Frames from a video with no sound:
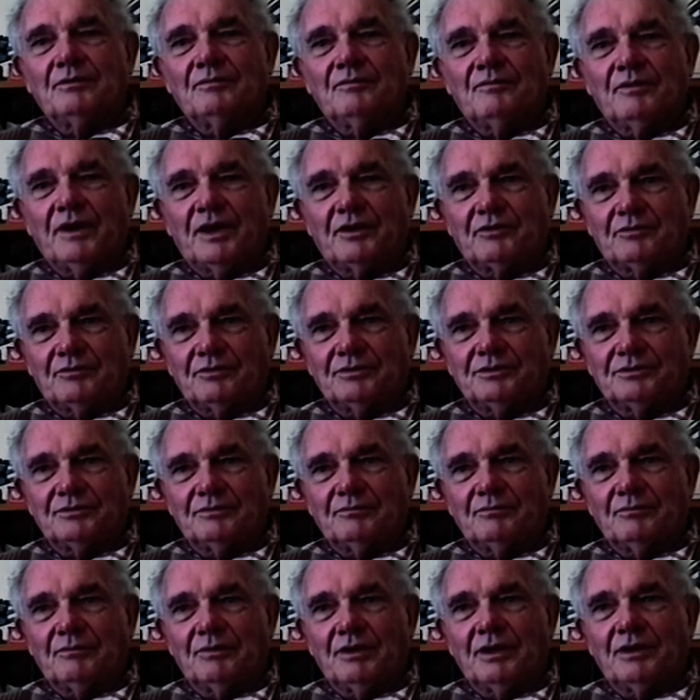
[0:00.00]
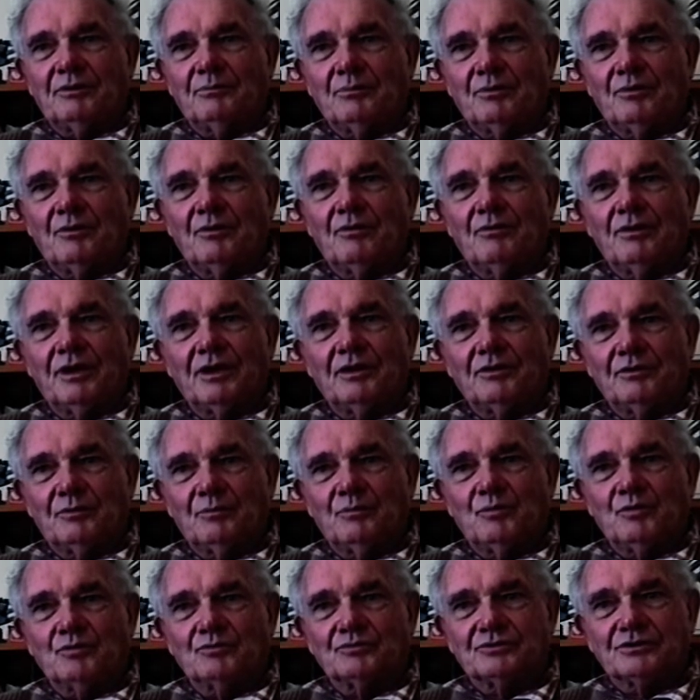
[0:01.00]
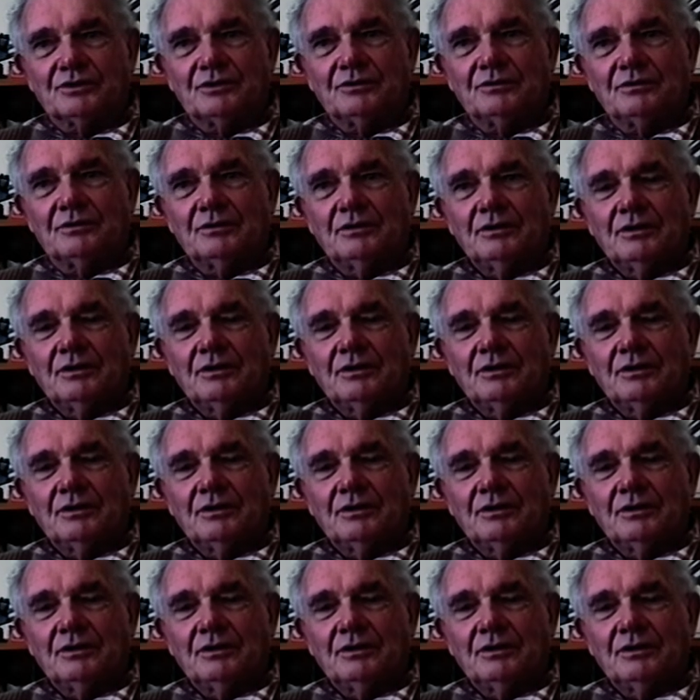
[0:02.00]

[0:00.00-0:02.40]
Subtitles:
factories were around in Woolston.